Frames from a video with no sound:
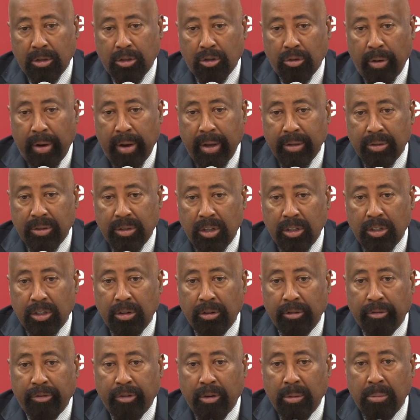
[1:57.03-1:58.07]

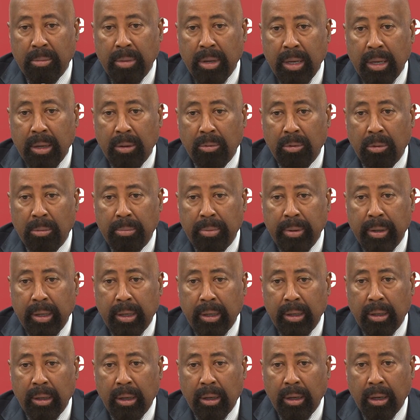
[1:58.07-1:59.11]
transition for me will
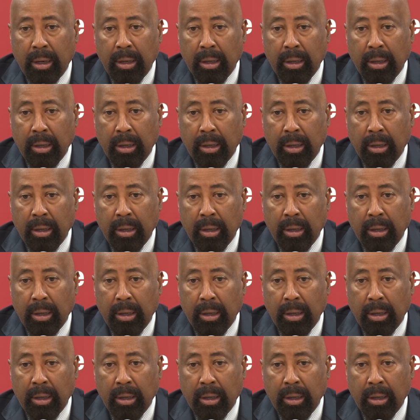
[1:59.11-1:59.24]
be